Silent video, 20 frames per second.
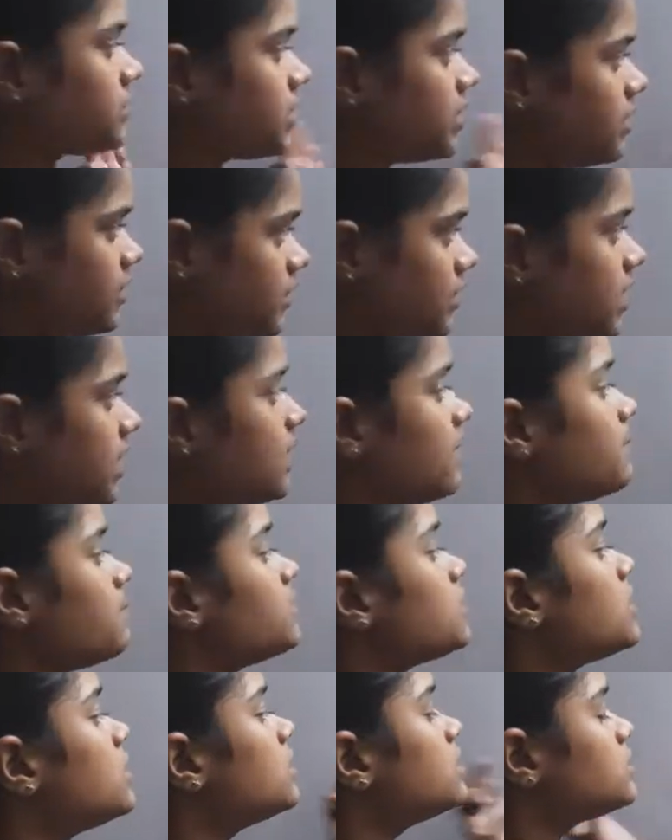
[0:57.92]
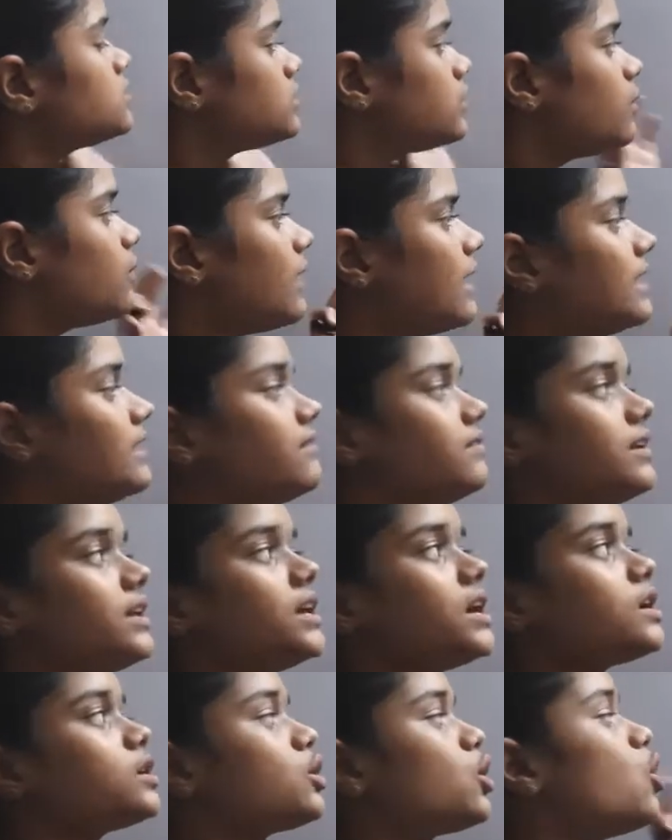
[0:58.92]
Okay? So while we are
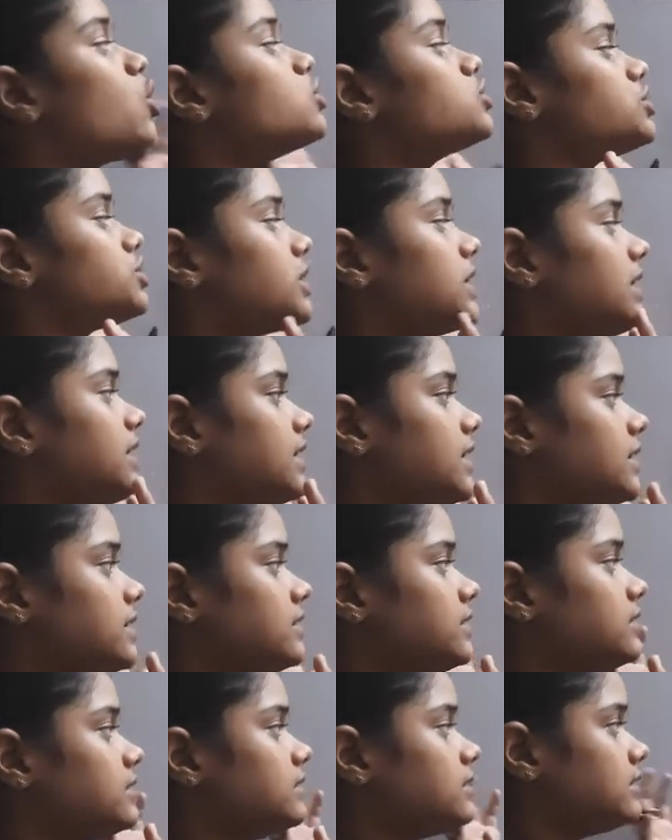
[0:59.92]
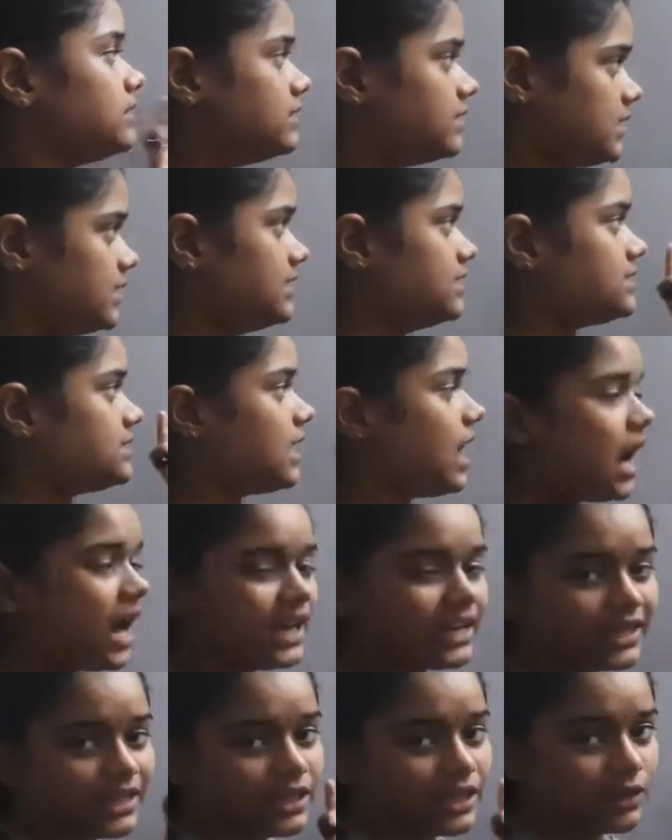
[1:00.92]
conjugating these
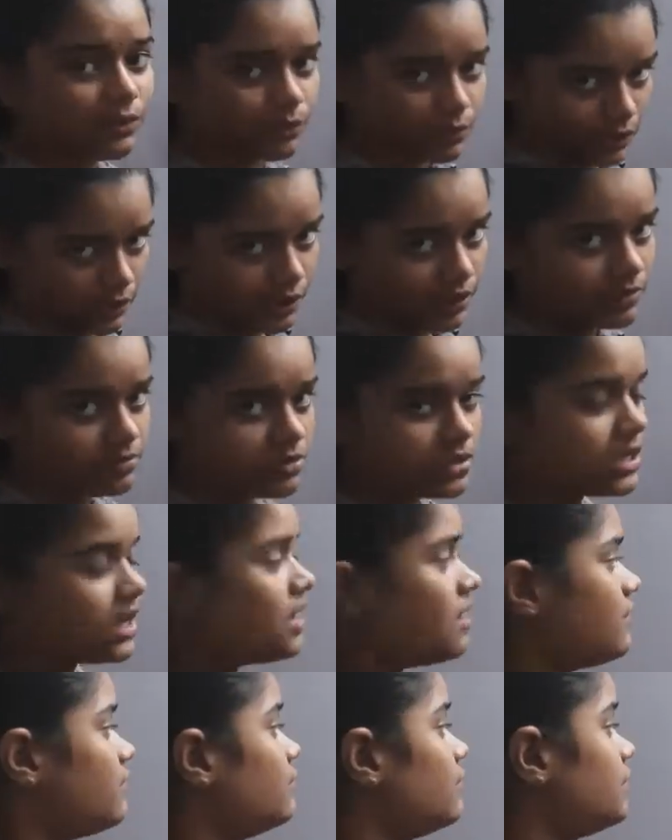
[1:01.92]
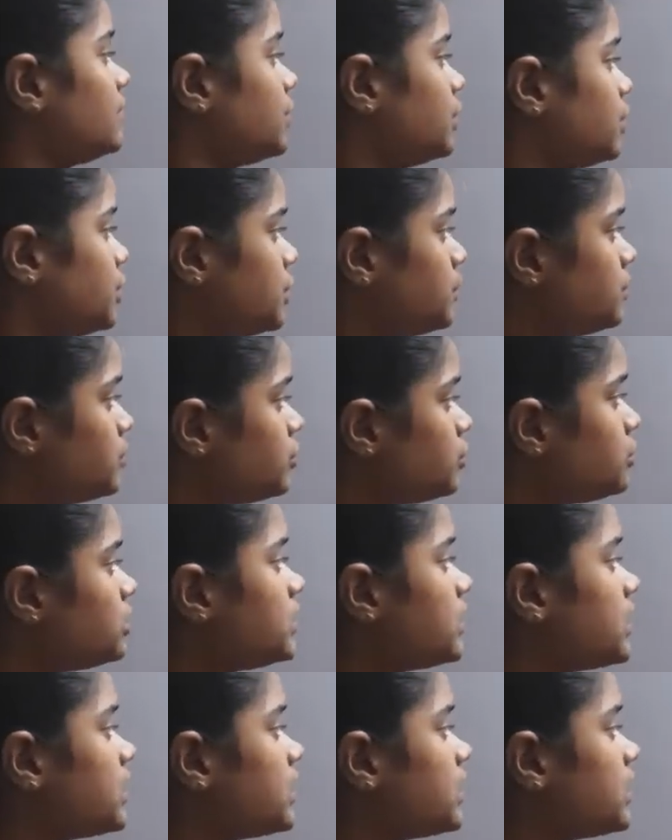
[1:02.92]
RE verbs, we remove the